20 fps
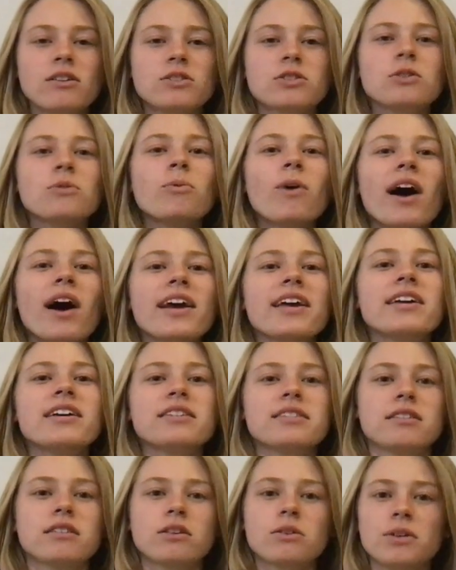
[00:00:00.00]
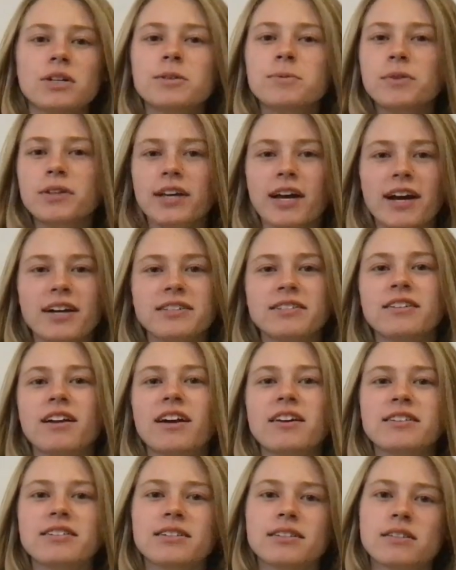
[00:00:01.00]
So why is the CRISPR
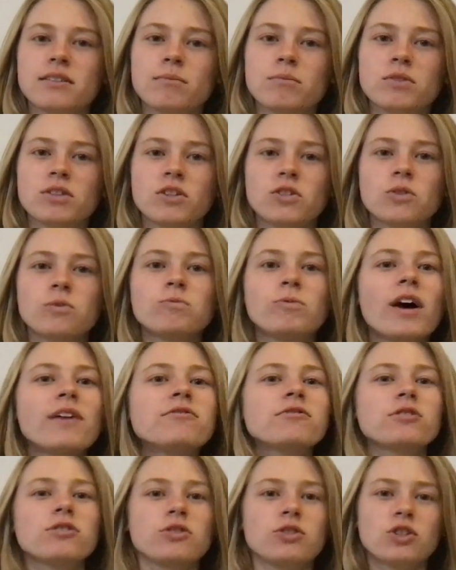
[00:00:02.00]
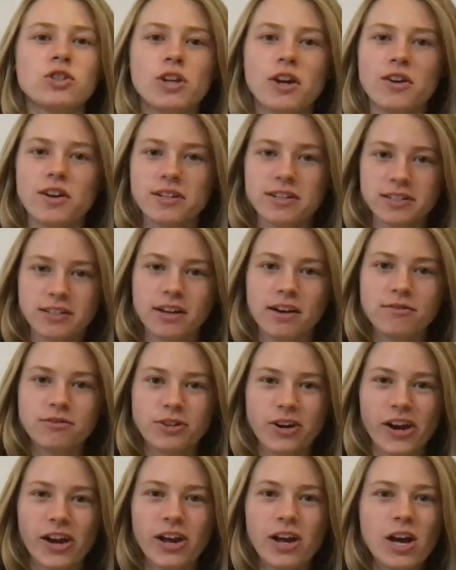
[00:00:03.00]
Cas9 system such a revolutionary
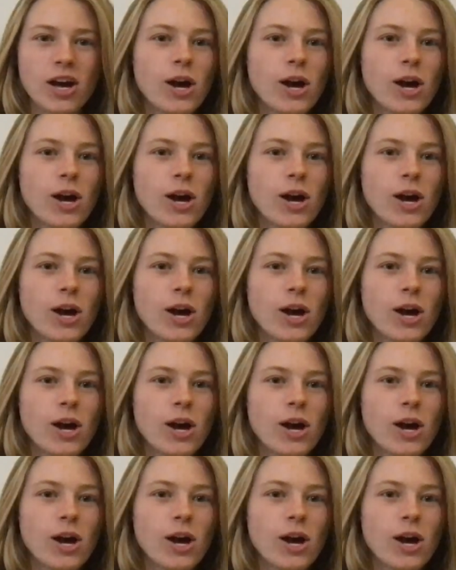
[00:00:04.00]
discovery?